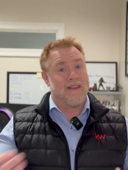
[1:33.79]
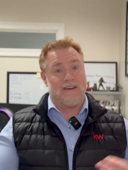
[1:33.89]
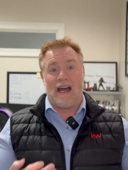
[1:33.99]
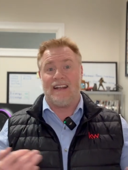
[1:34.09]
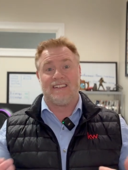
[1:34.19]
They're
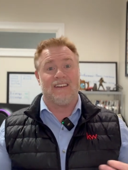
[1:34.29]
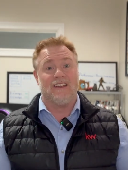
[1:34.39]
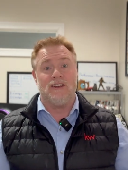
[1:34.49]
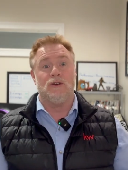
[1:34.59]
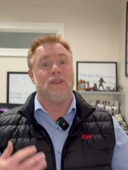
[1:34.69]
not
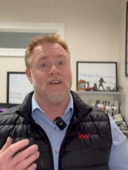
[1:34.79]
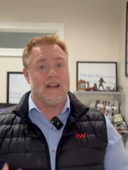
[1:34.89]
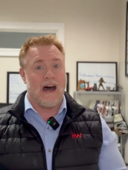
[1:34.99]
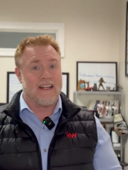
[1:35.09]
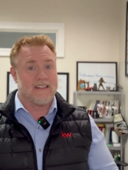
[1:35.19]
necessarily new, they're
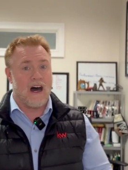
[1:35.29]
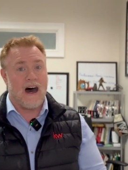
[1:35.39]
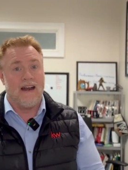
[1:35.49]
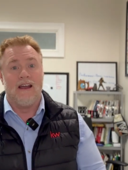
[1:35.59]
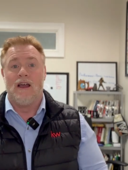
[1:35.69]
not as
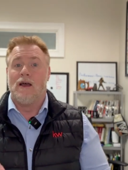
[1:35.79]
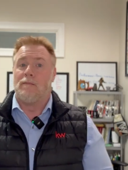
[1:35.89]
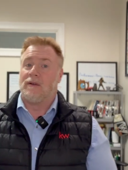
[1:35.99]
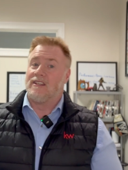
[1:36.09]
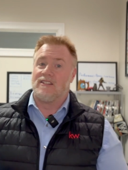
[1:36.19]
hot,
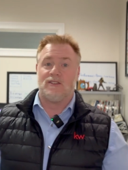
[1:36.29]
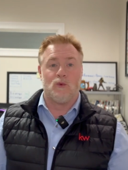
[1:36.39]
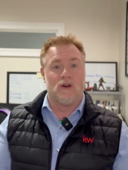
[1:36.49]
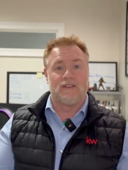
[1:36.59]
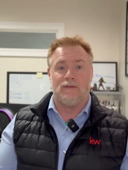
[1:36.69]
but this has
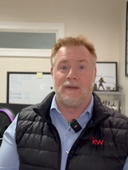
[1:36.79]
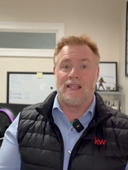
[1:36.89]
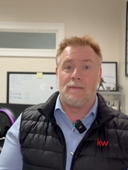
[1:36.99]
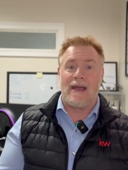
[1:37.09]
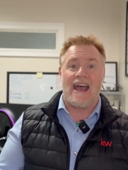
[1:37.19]
worked for me
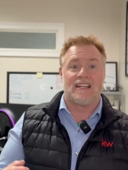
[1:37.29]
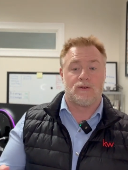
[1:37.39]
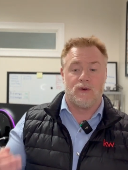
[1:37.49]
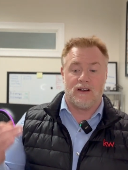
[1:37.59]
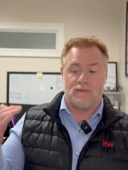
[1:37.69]
in the
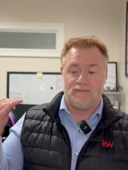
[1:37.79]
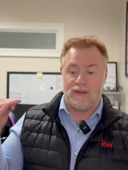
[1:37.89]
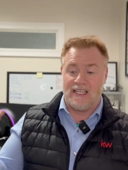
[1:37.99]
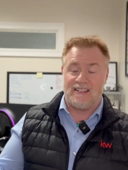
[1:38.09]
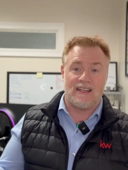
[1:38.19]
past where
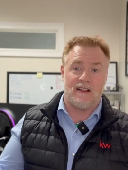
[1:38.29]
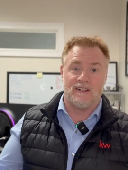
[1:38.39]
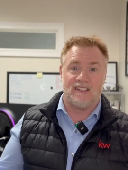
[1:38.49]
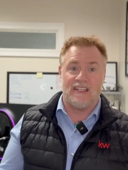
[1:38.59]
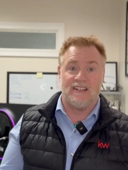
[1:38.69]
these
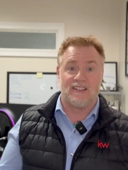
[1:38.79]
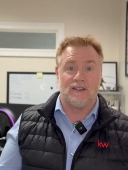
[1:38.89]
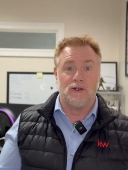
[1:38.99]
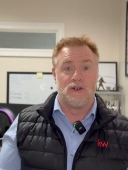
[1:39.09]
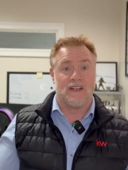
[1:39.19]
sellers need a
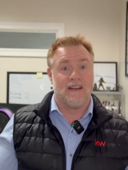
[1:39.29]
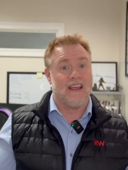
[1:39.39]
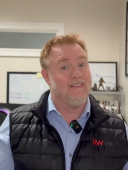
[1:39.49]
solution.